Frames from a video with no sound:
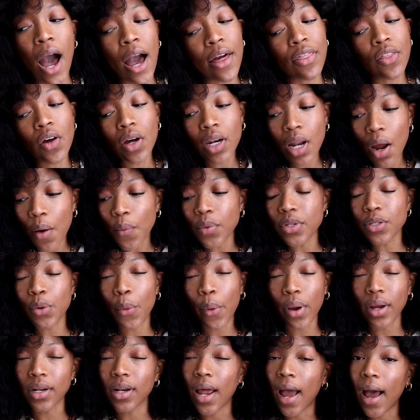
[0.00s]
I thought I was
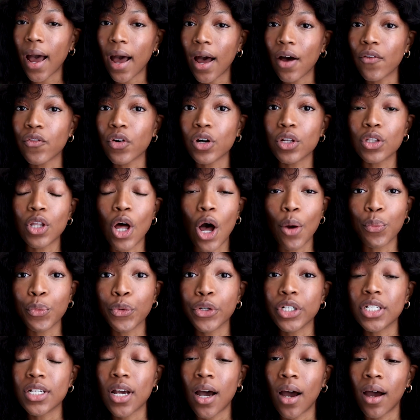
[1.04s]
going to have a lot
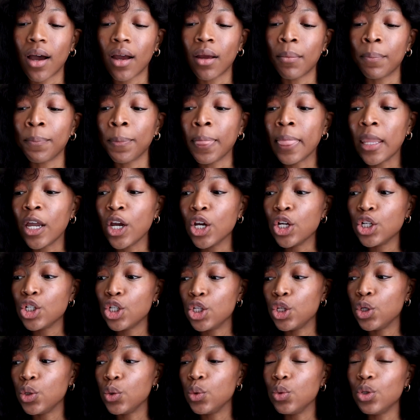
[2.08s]
more time
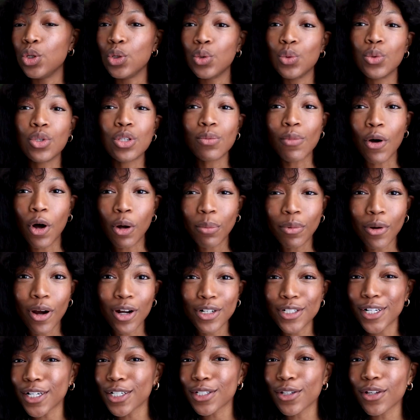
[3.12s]
to do small
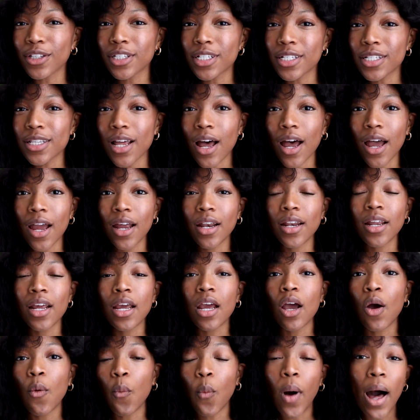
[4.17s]
projects on the side
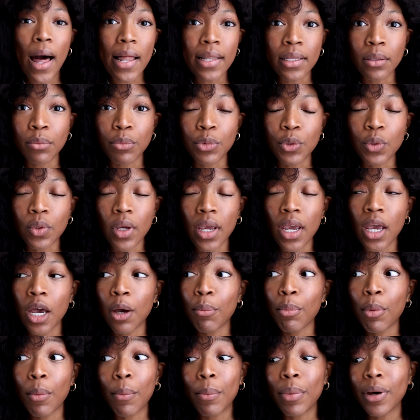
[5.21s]
while in boot
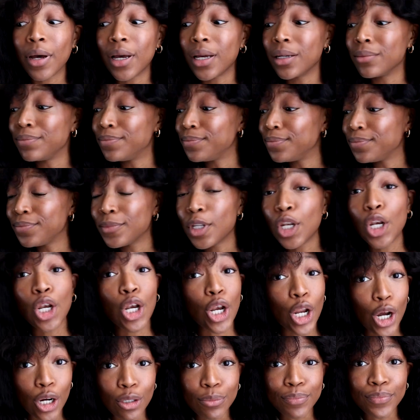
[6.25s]
camp, but
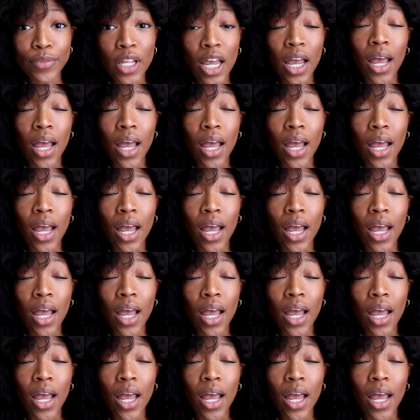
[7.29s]
no.